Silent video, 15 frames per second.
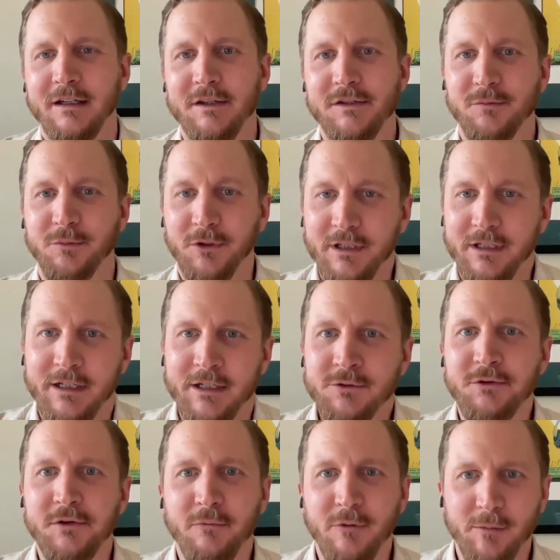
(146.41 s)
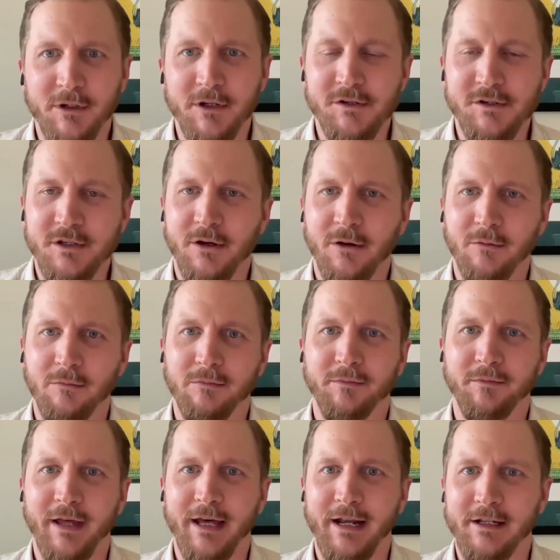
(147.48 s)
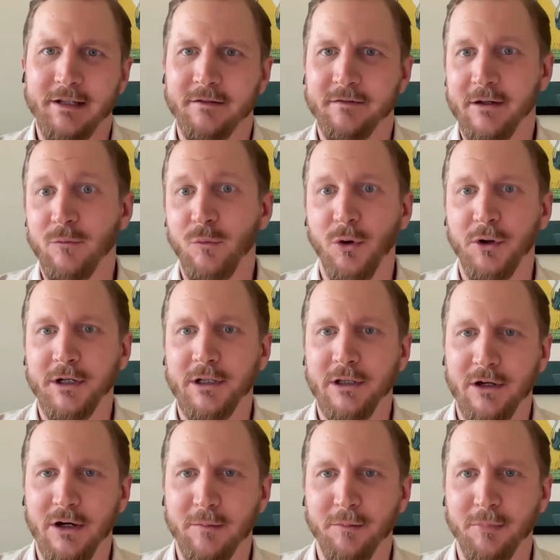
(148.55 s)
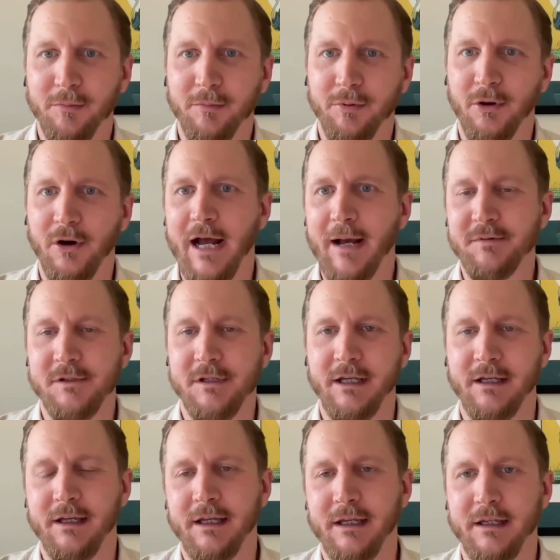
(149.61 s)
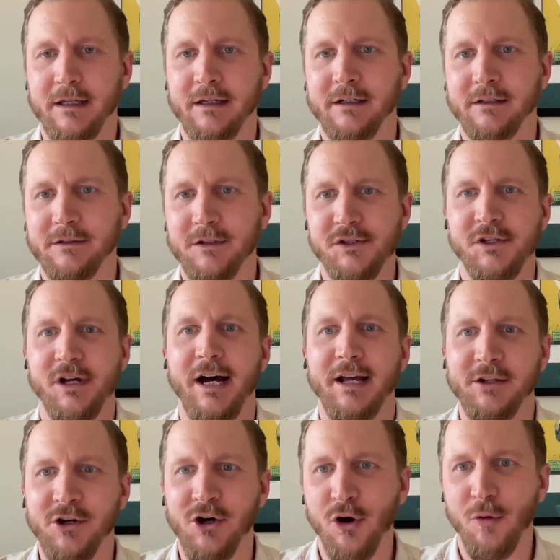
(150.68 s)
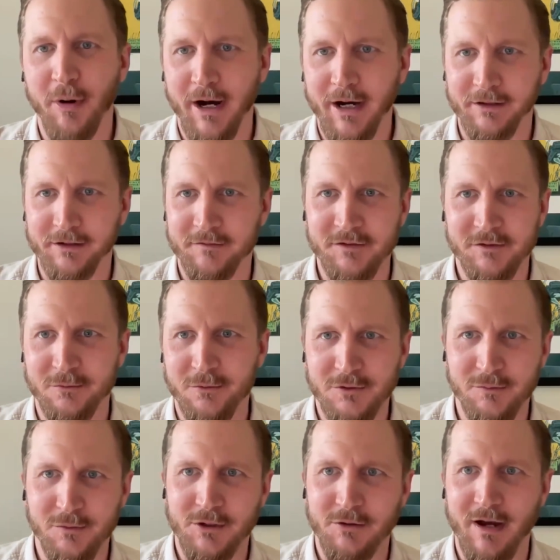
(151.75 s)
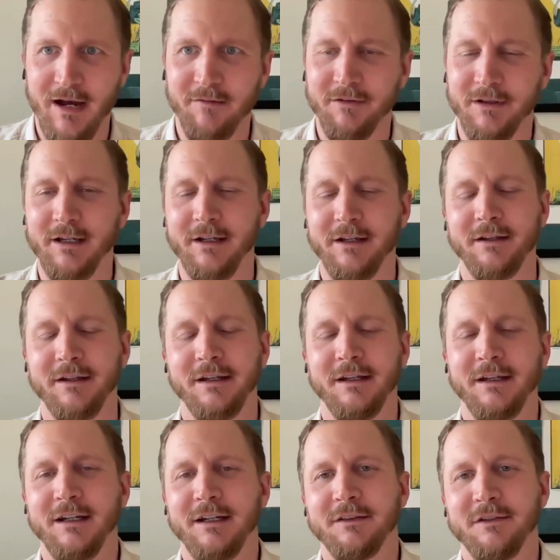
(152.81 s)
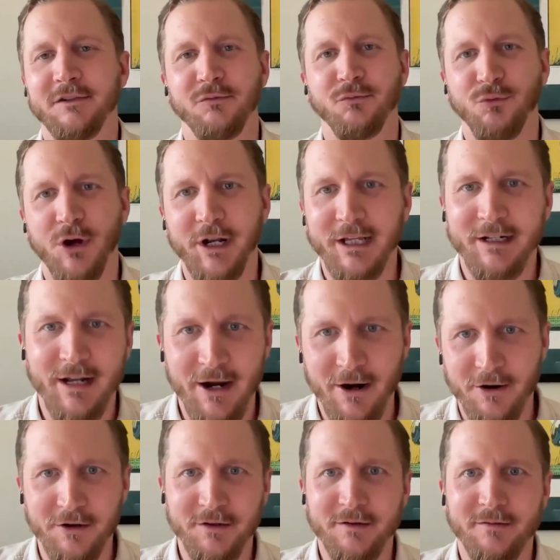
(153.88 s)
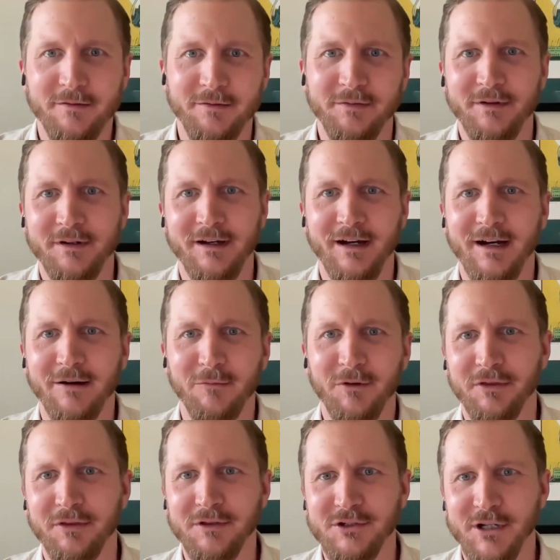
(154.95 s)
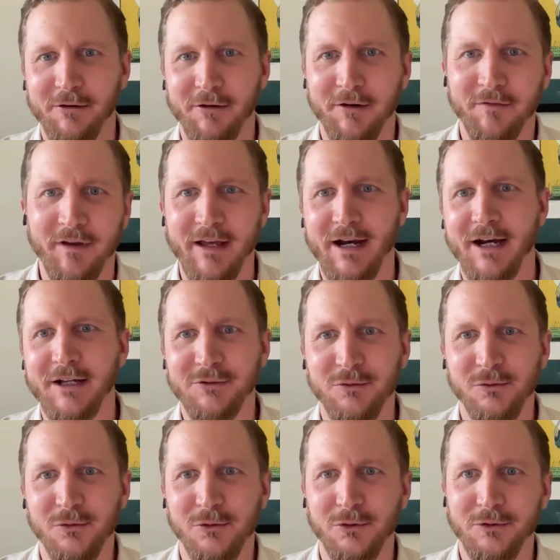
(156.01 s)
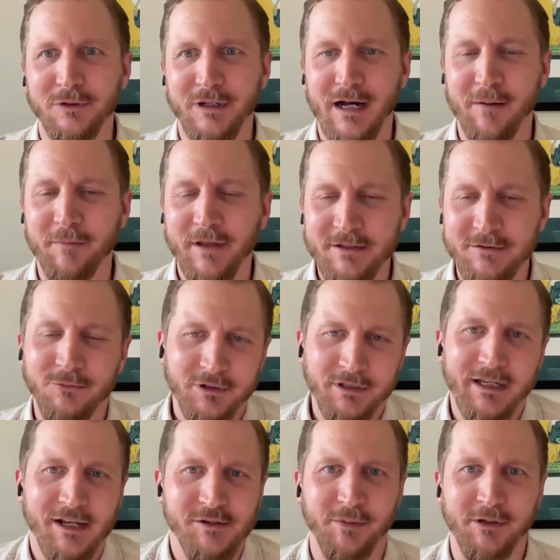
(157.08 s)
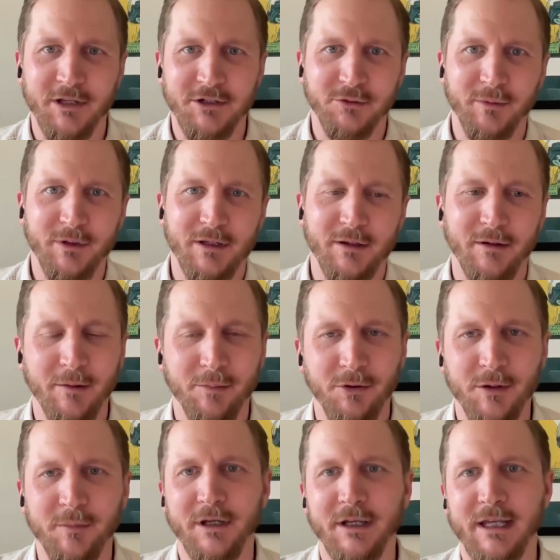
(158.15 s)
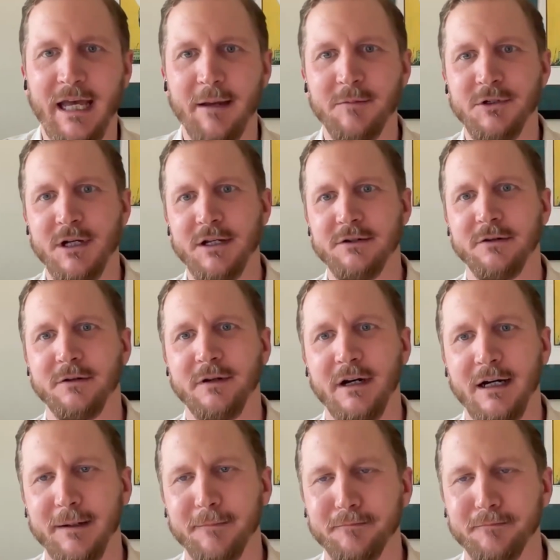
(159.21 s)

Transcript: is really an interesting one because, that idea of working along perhaps a design co-pilot of sorts where you have this running narrative with the generative AI tool that really has the potential to be a pretty big game changer.